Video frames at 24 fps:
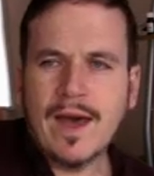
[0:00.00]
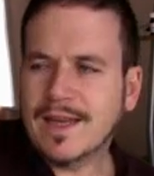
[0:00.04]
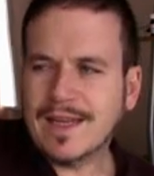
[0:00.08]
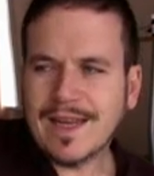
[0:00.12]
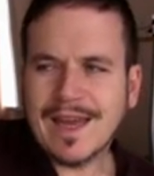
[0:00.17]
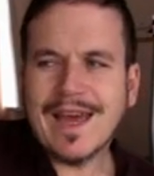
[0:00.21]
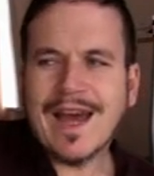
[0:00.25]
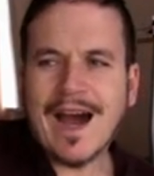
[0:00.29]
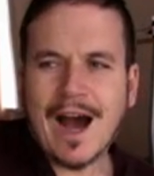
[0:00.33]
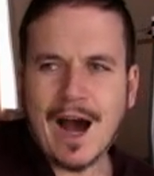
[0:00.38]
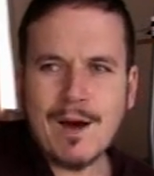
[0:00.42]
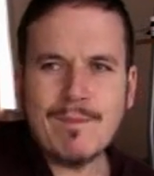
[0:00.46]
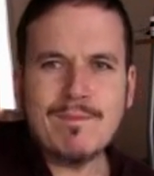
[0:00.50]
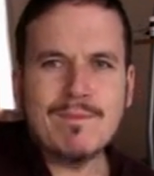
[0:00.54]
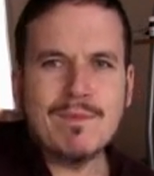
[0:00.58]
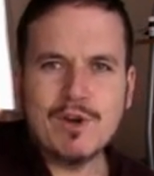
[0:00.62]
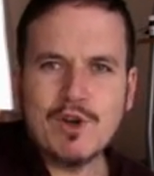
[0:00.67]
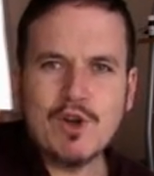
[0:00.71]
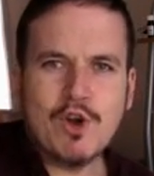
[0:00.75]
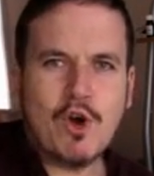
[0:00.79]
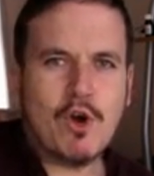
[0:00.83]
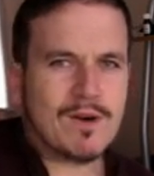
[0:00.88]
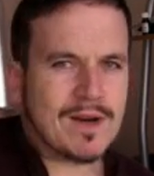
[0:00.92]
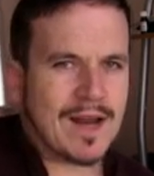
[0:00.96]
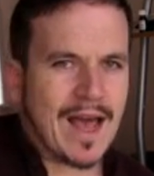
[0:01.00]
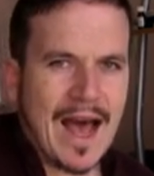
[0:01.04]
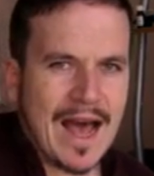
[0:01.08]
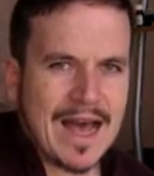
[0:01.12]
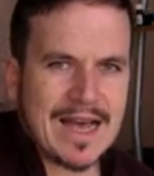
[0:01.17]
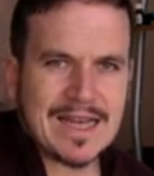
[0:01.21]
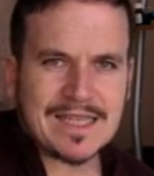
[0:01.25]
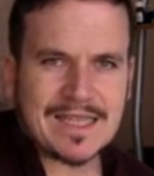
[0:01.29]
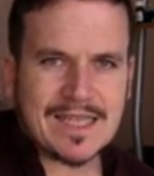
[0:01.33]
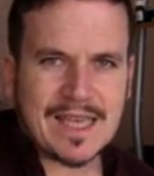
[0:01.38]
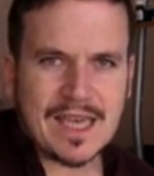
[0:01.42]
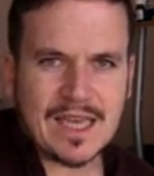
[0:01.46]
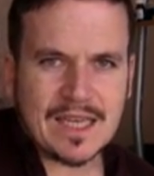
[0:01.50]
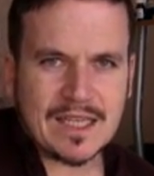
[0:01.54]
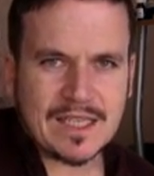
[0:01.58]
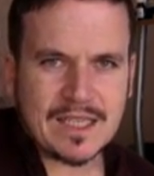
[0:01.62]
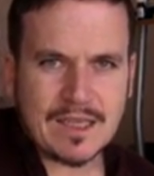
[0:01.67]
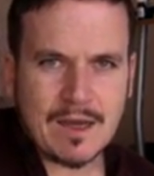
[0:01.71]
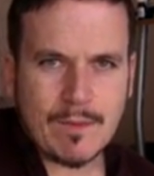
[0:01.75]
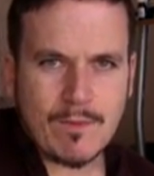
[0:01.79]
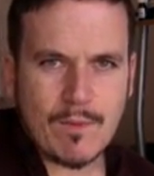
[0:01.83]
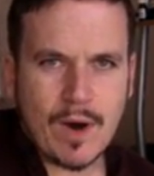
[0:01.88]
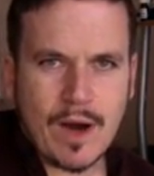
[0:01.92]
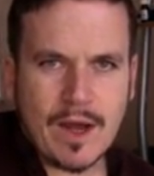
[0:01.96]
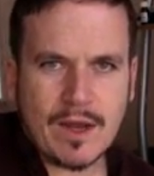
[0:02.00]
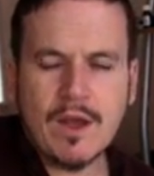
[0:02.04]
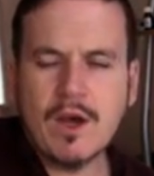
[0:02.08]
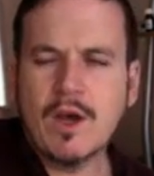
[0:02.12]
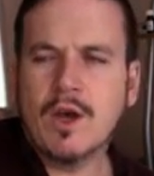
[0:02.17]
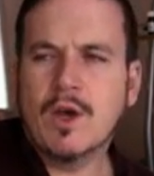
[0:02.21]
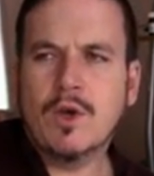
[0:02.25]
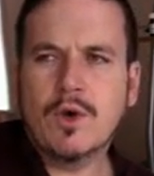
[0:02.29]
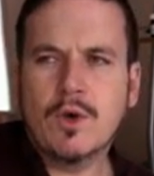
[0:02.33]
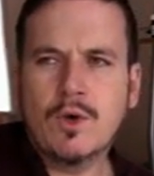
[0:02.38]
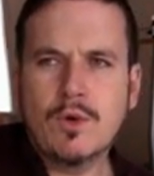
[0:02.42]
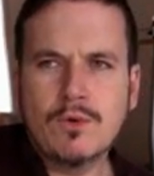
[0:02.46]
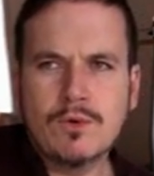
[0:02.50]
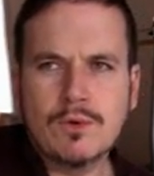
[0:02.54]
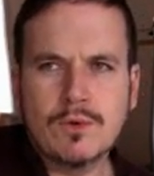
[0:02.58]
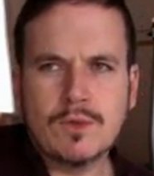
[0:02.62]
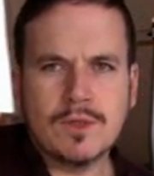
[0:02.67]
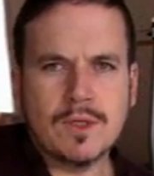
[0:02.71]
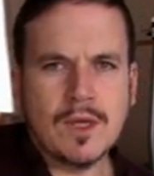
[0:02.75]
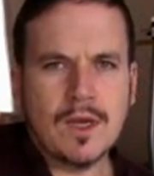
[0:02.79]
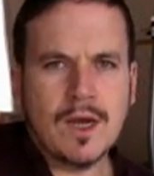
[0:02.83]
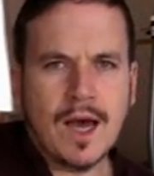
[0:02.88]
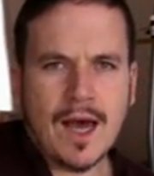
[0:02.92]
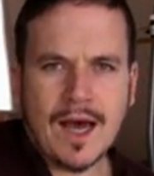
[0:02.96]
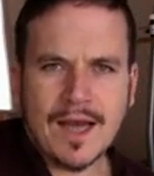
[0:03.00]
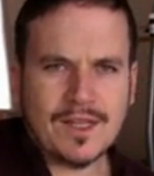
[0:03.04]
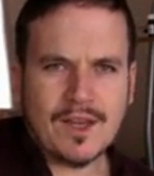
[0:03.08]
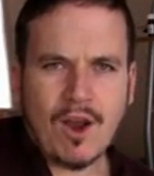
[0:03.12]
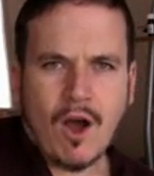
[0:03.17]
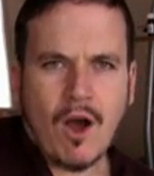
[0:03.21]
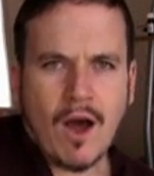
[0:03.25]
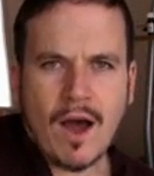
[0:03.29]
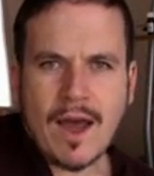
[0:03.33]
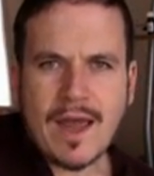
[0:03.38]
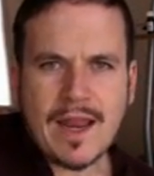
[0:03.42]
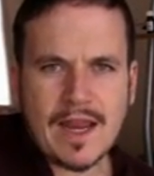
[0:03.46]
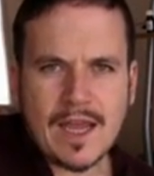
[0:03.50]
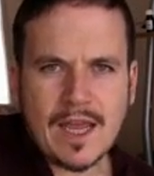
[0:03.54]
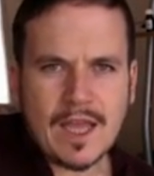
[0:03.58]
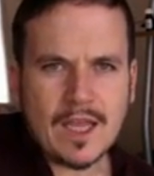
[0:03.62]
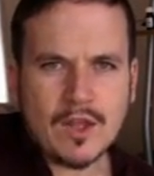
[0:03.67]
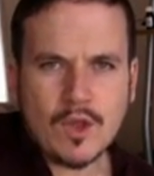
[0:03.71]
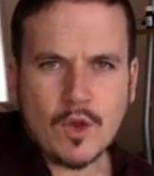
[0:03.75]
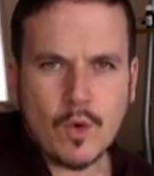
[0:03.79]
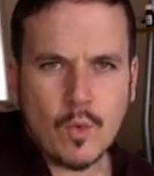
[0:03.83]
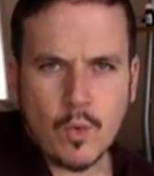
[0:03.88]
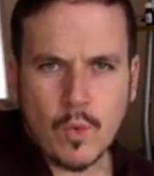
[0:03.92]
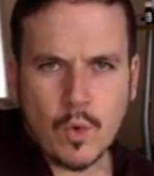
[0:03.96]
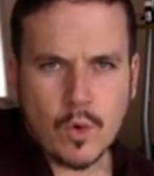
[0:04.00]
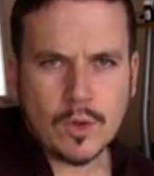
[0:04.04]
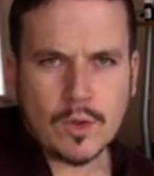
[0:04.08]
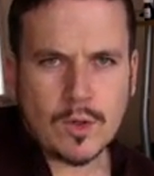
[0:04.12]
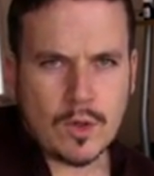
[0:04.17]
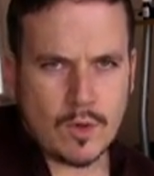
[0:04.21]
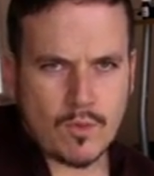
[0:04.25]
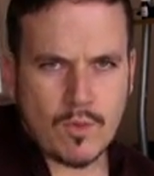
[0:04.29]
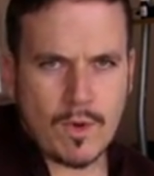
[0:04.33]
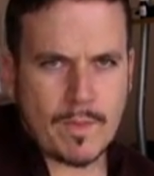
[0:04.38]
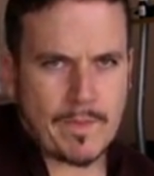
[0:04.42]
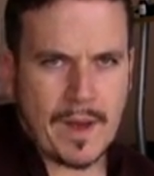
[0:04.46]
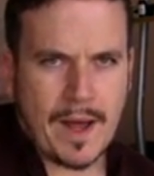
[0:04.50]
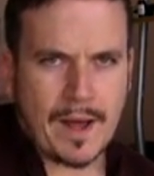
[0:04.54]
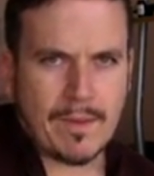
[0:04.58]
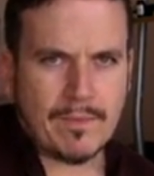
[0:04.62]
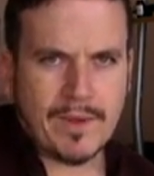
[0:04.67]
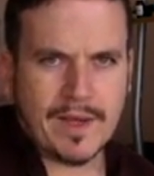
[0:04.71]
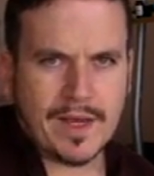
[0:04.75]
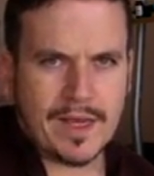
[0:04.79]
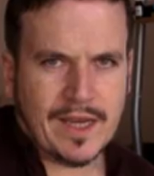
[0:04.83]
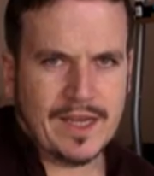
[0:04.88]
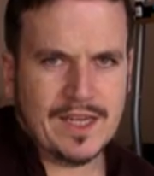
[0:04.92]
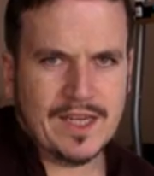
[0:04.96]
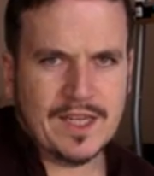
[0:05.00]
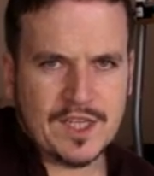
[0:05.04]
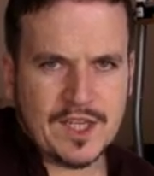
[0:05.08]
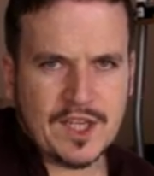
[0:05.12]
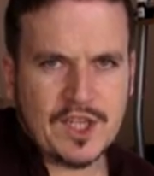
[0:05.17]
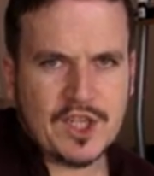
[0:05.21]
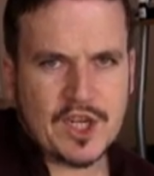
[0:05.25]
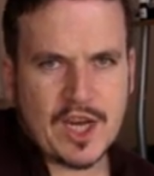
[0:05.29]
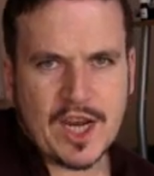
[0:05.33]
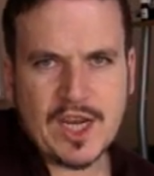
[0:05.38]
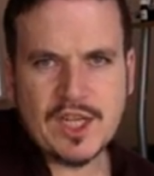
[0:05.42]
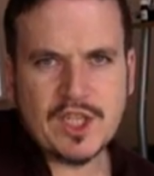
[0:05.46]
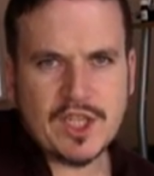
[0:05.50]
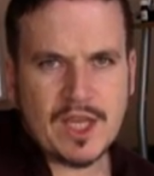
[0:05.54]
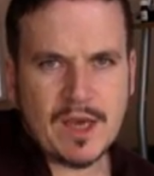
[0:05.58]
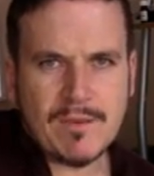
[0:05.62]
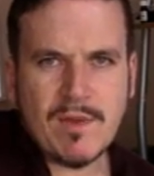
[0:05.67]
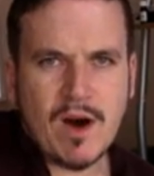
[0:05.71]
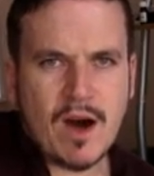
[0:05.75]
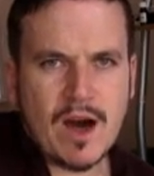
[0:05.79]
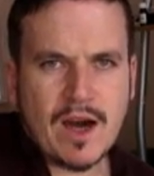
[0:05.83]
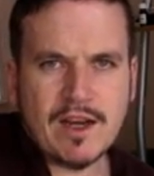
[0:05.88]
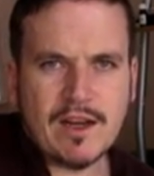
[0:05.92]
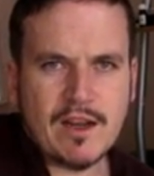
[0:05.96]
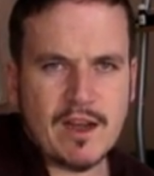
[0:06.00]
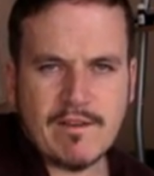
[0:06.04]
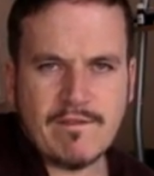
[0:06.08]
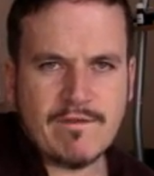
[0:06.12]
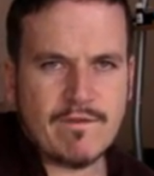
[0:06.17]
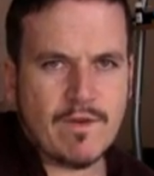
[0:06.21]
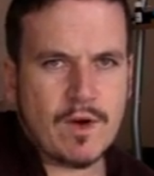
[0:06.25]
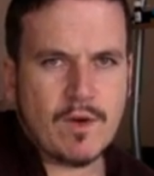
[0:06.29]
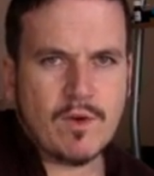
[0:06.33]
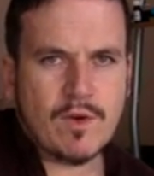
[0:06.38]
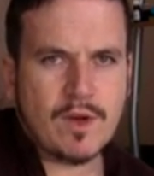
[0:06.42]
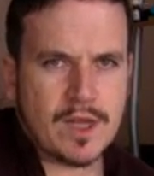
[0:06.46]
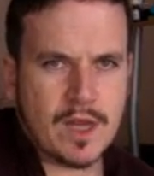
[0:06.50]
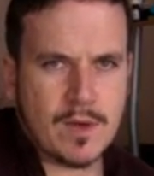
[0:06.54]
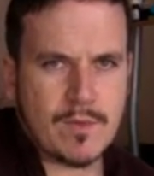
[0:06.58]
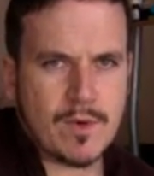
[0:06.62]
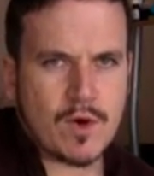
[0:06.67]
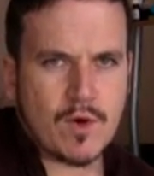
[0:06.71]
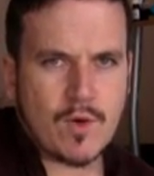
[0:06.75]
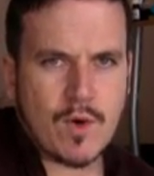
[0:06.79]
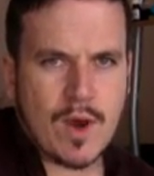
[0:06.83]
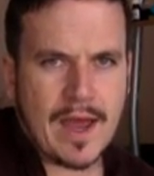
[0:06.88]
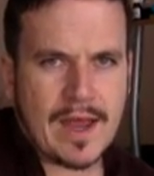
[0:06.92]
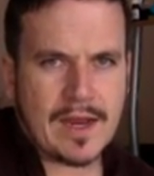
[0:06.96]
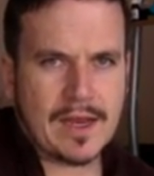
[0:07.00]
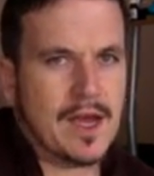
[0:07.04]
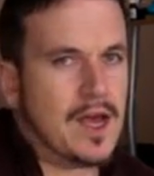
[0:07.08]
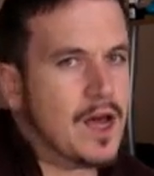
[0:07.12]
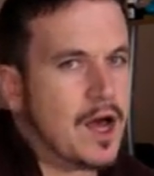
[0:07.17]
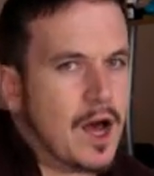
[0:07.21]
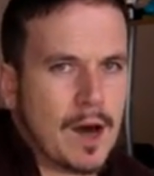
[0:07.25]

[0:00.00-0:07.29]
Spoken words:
And yeah, I'm not asking someone who's a dyed-in-the-wool Republican to change their mind and vote Democrat.